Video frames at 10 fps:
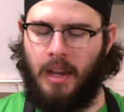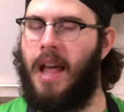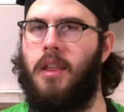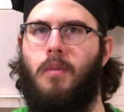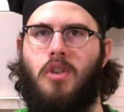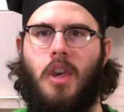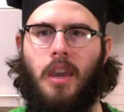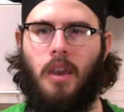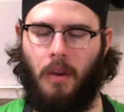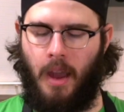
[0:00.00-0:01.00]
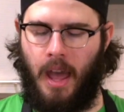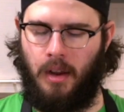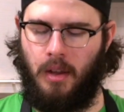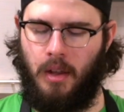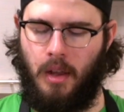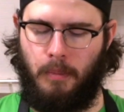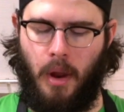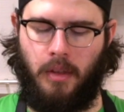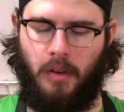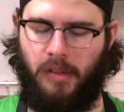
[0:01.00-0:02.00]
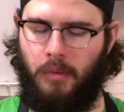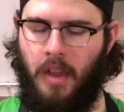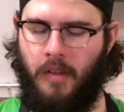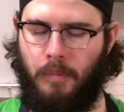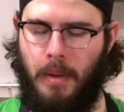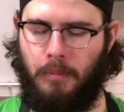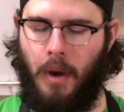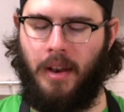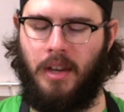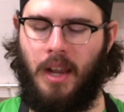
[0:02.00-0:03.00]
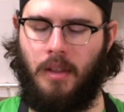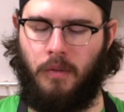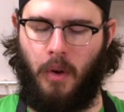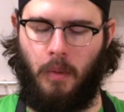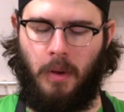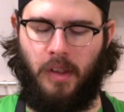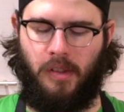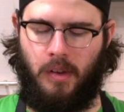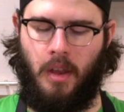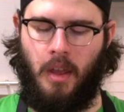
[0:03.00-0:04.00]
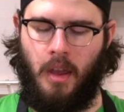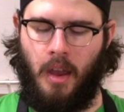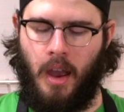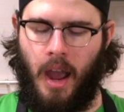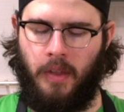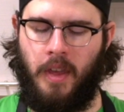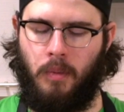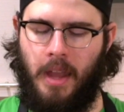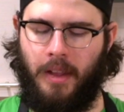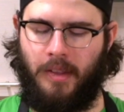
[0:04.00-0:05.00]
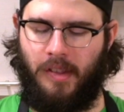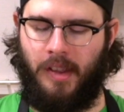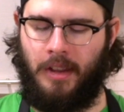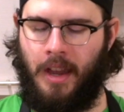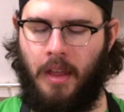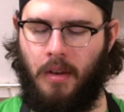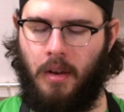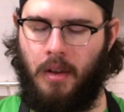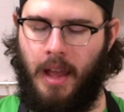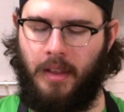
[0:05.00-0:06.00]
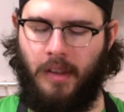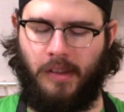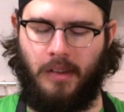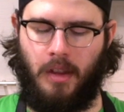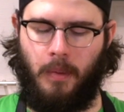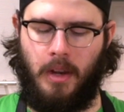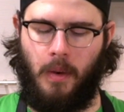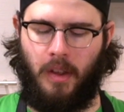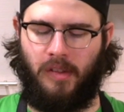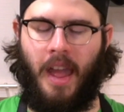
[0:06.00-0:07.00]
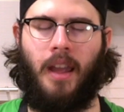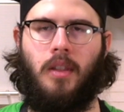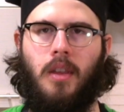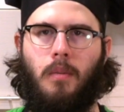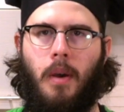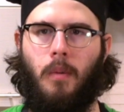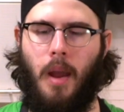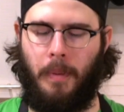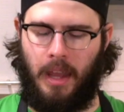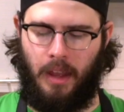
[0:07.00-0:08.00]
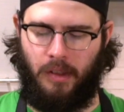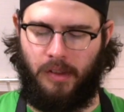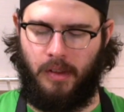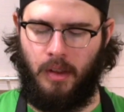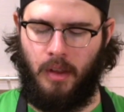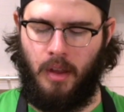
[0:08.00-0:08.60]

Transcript: Gali was shaking her head. Brothers, we have been brought together for a reason. I think we ought to stick together, at least until we know exactly what we're up against.